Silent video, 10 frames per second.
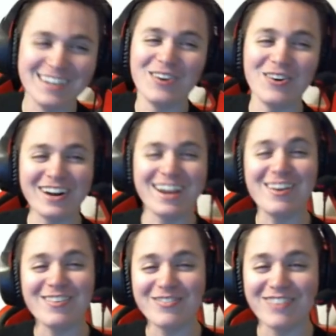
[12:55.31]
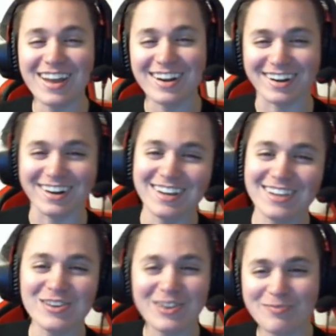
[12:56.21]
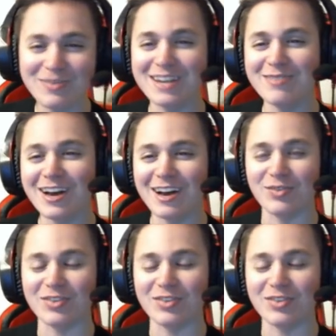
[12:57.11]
Or even better, you could beat him up.